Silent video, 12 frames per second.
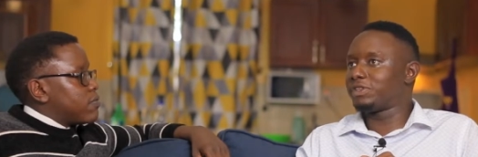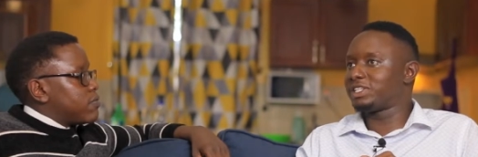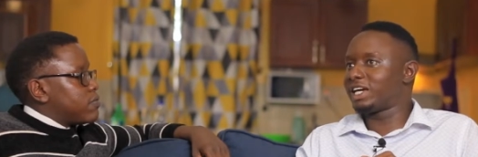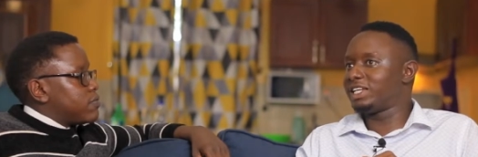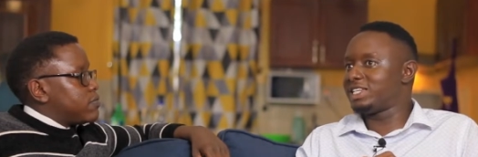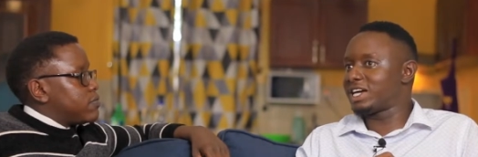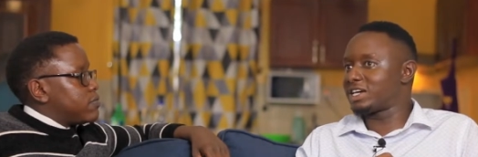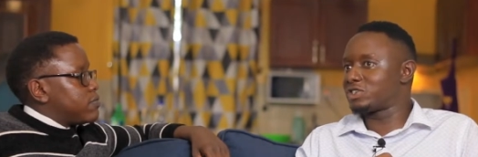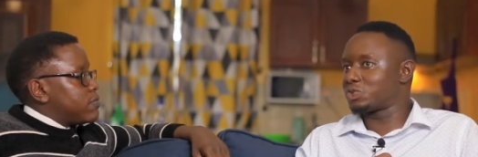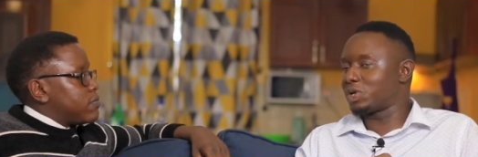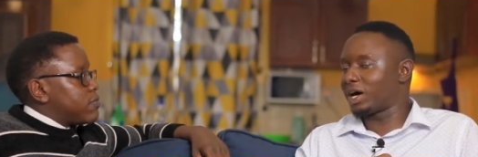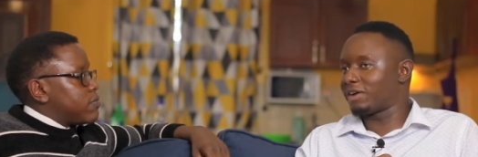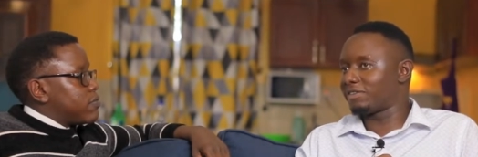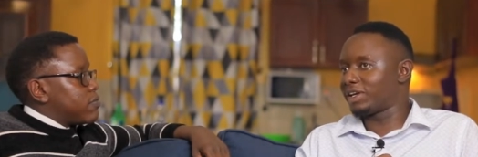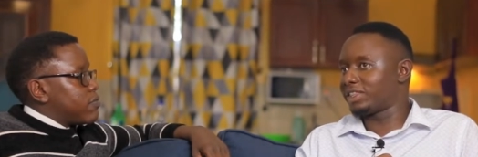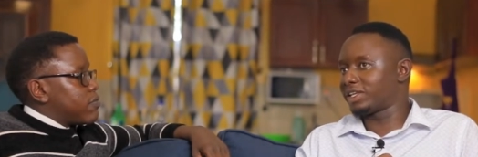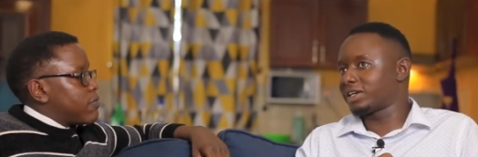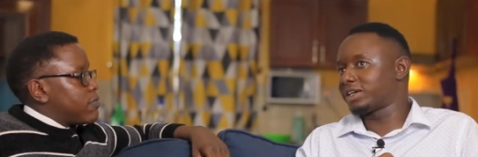Speaker 1: of these ideas we have. I
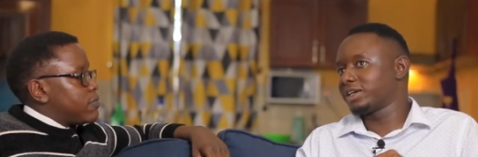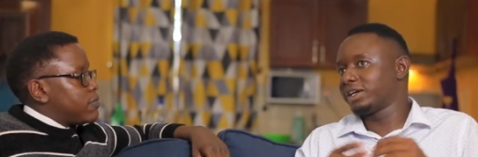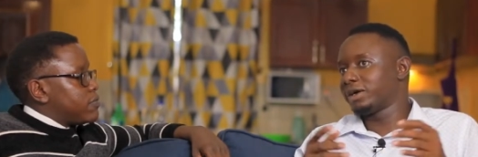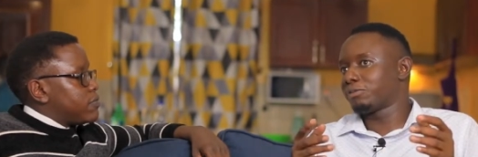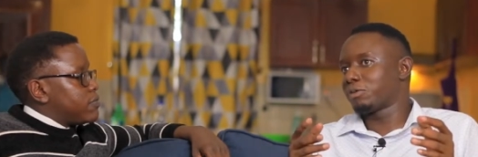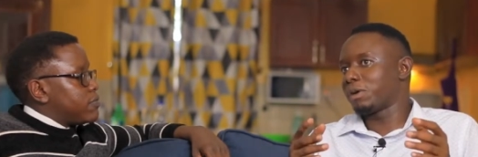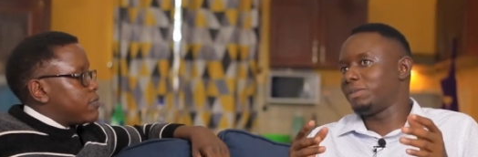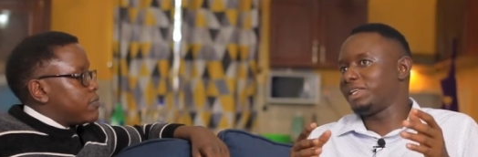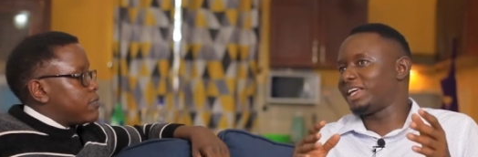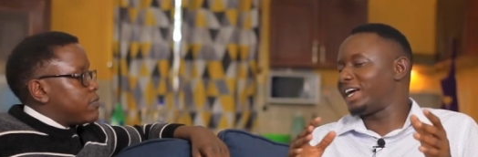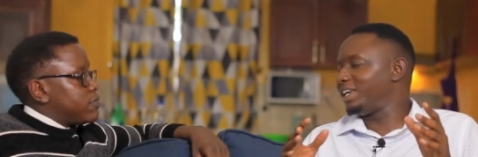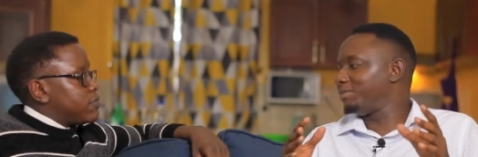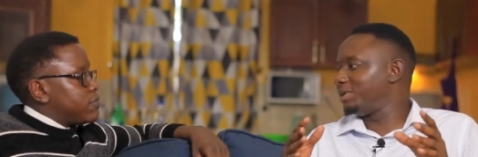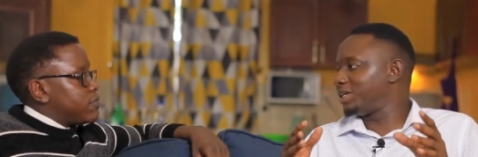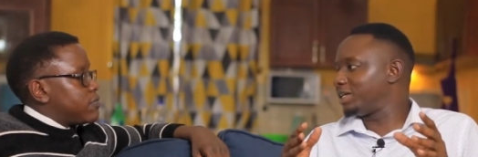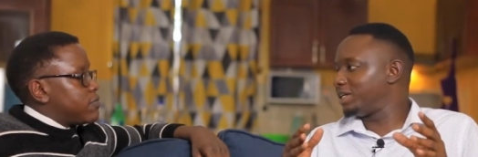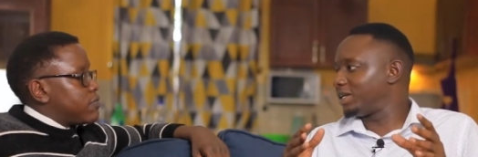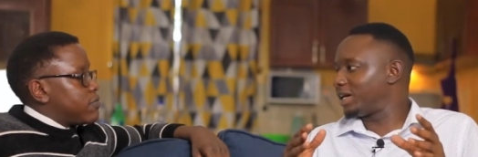think probably they are
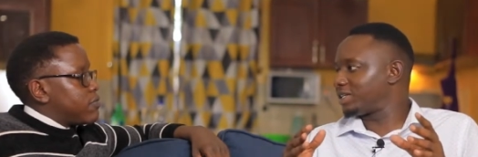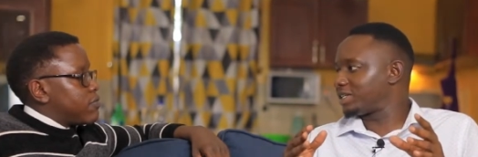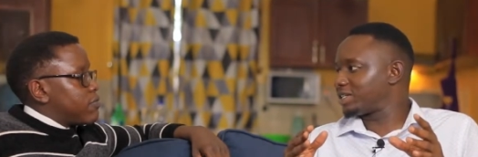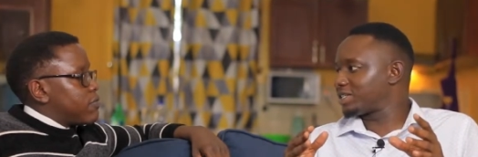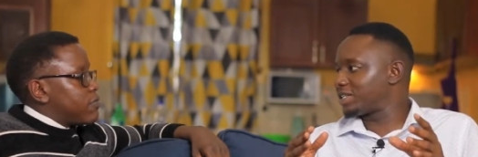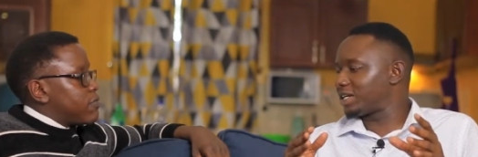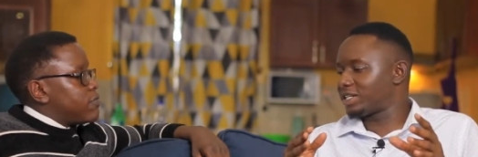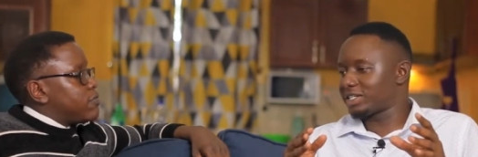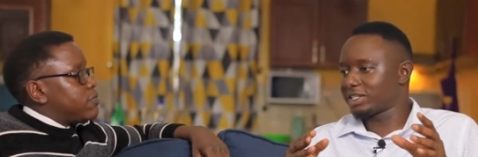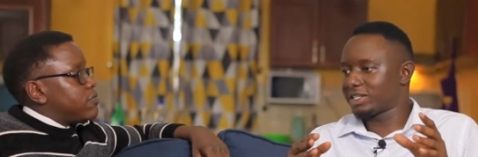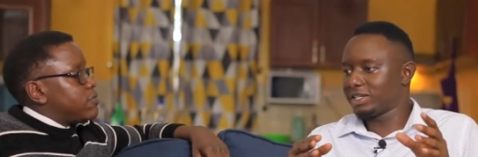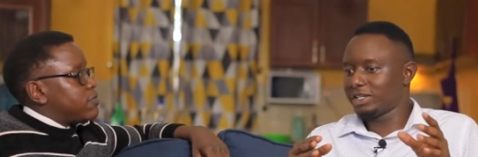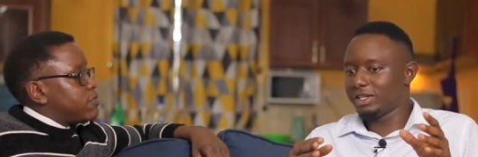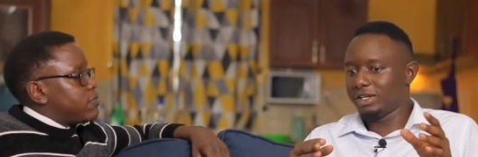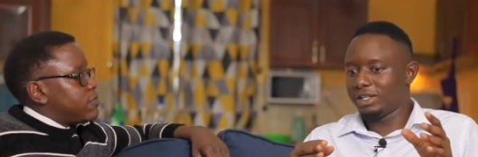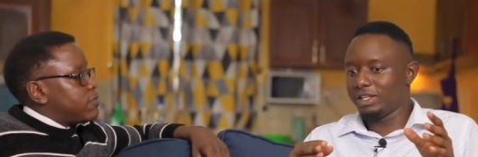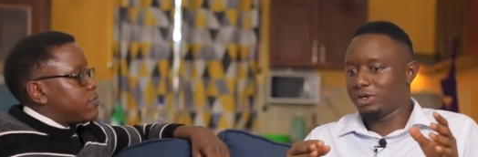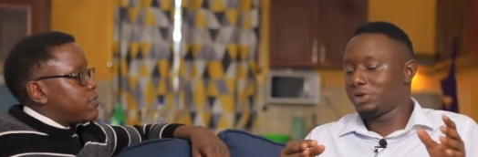limited in the sense that
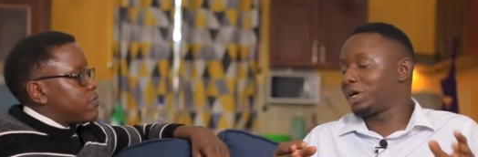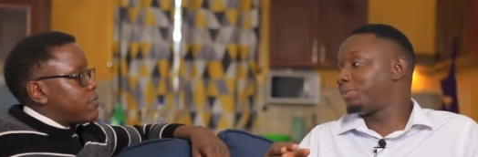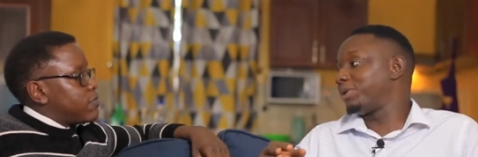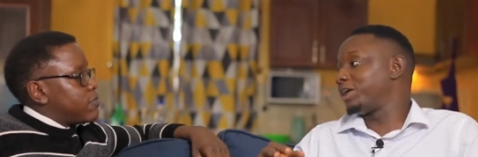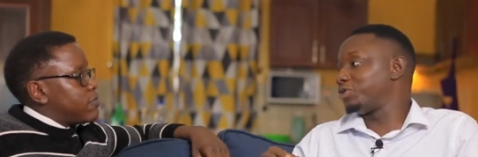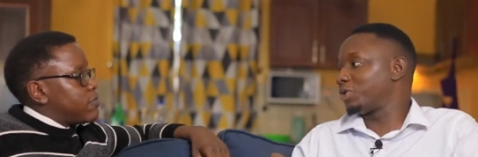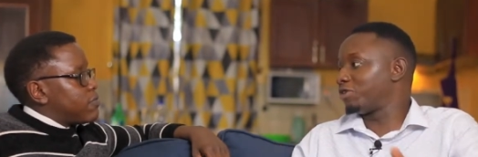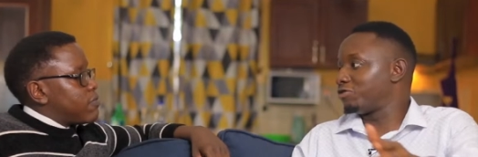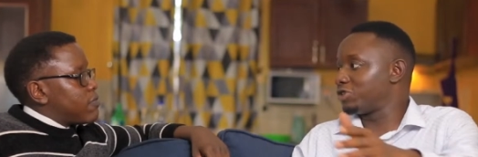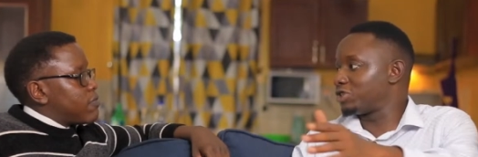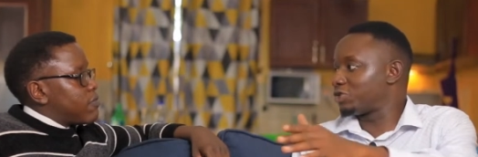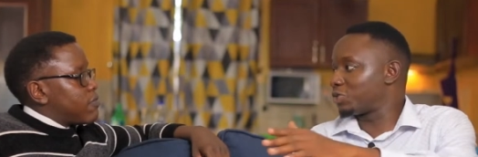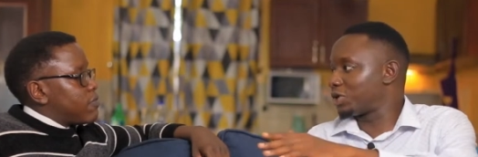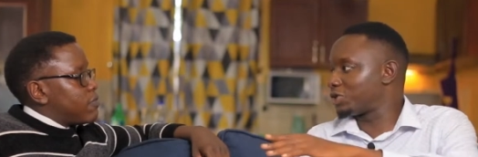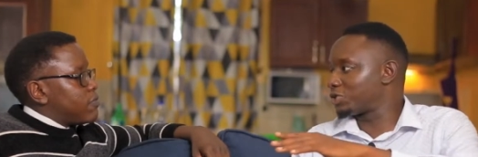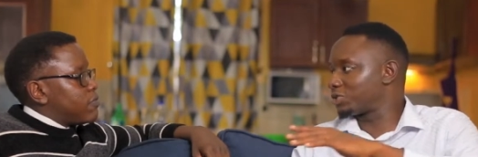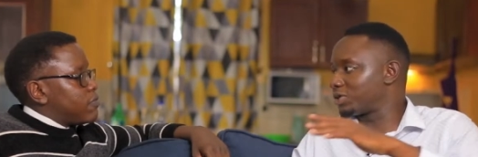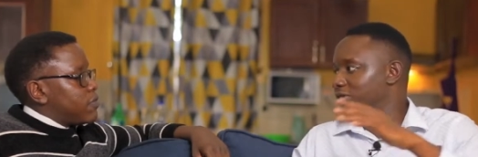they don't apply to every
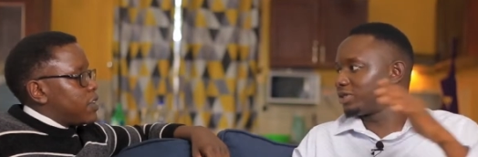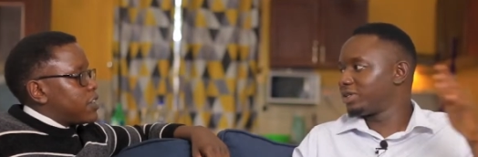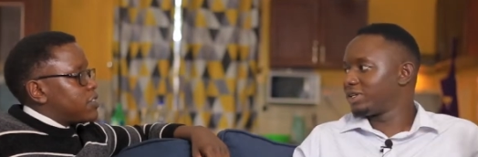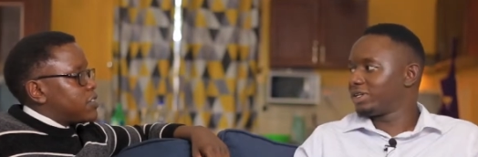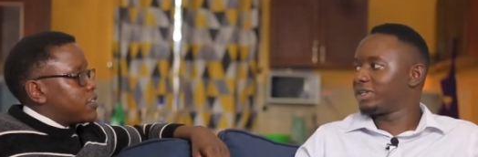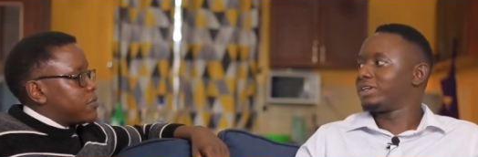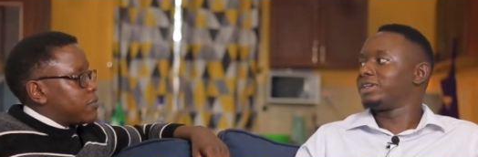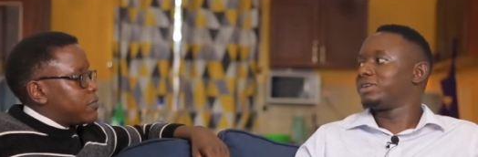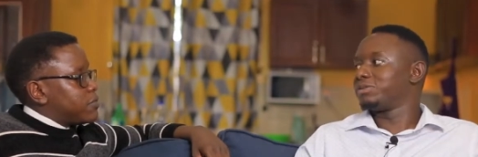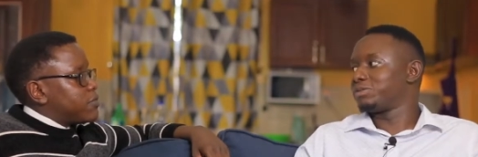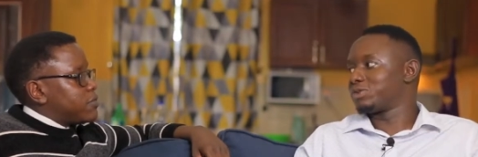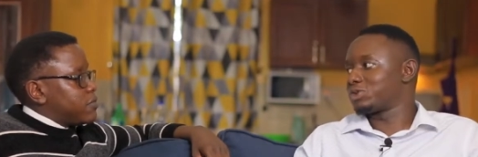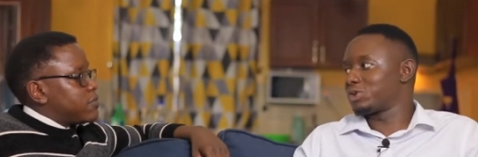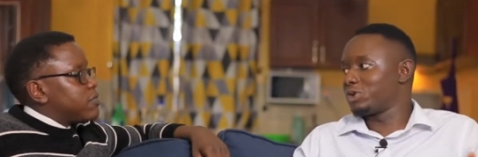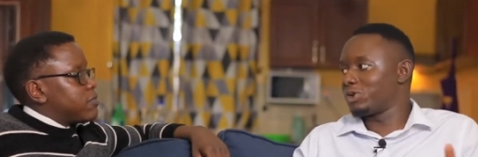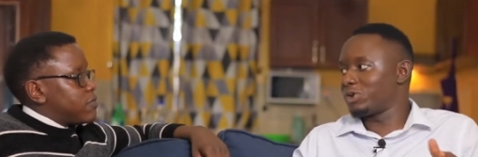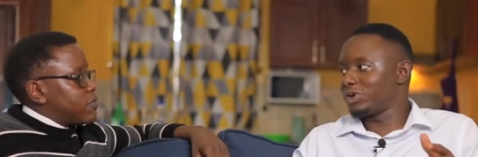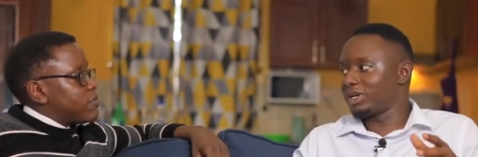situation. Yes. Mm,
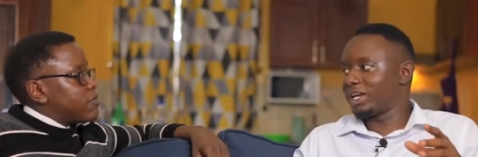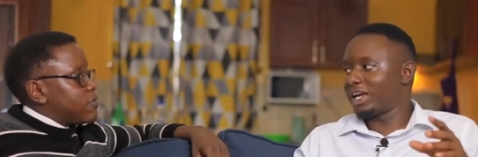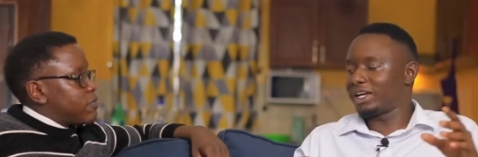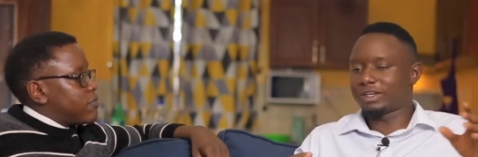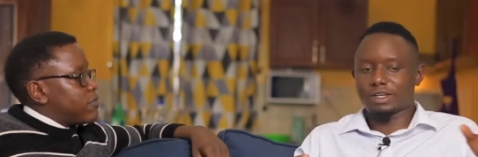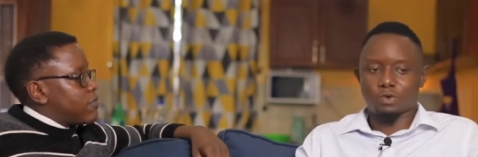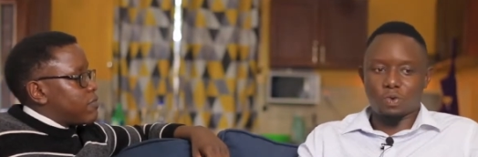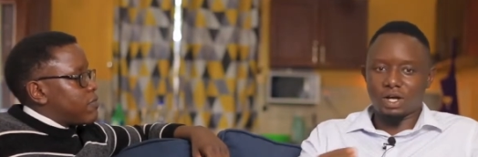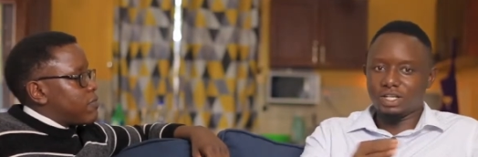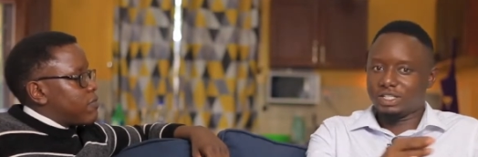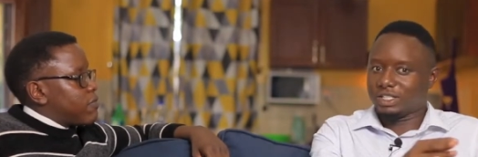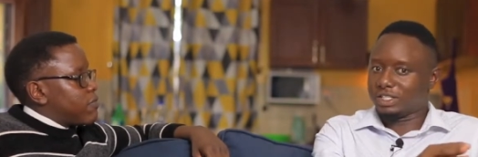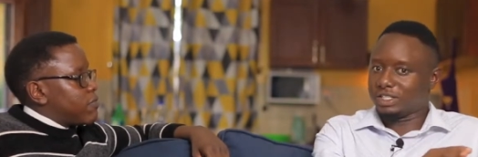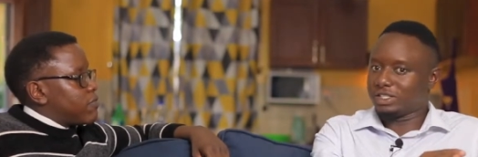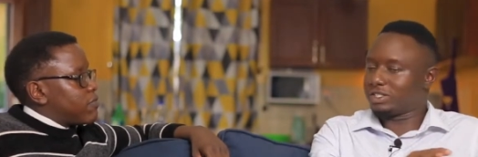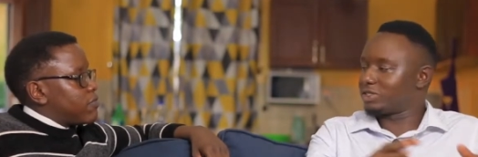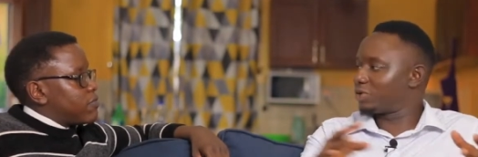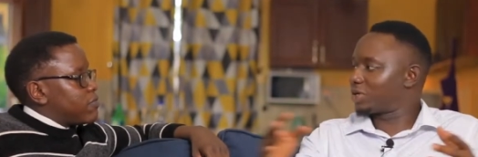so like equality
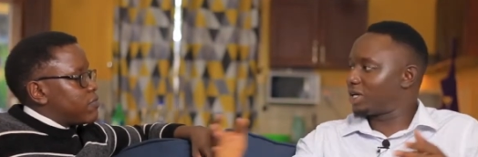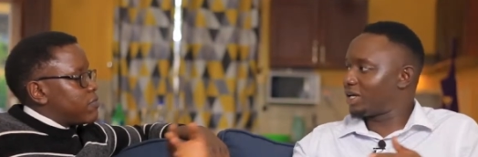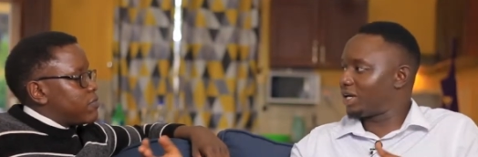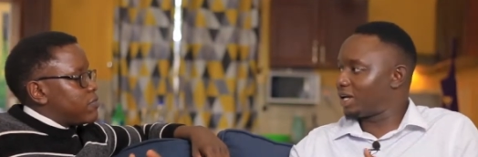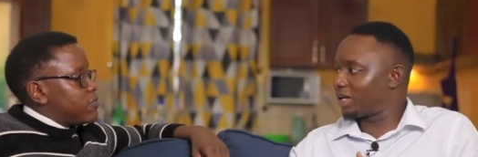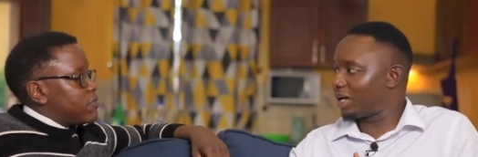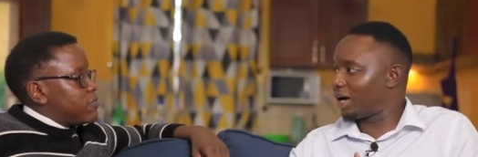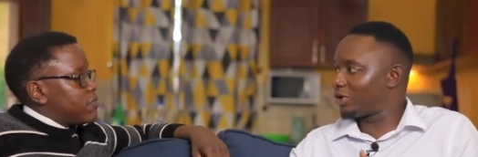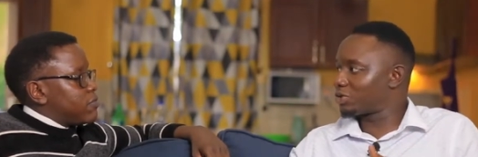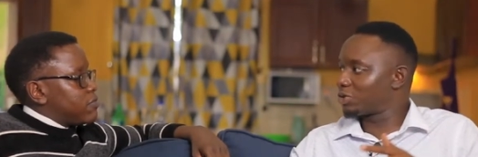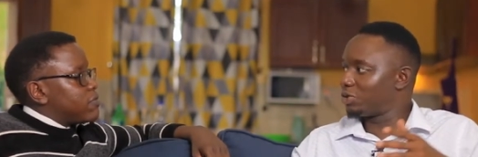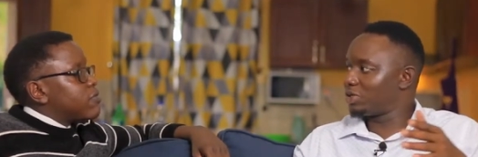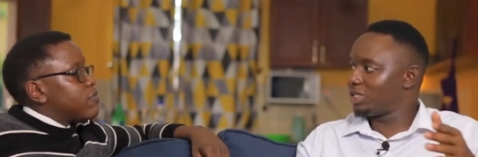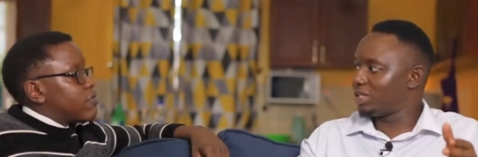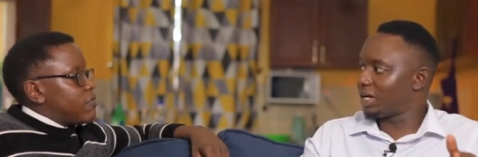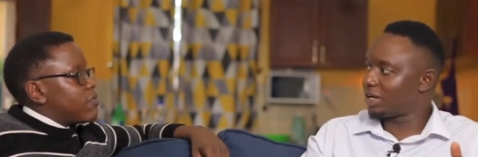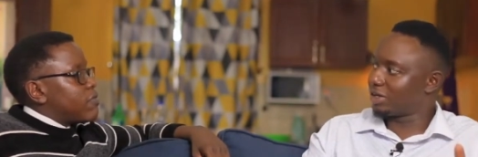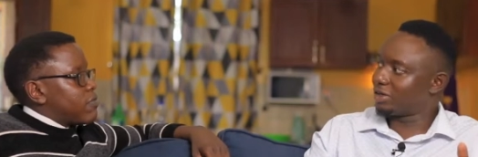is okay here in the household,
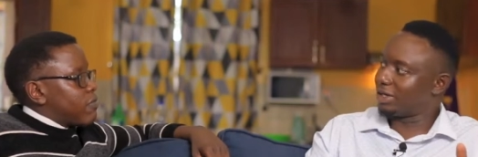here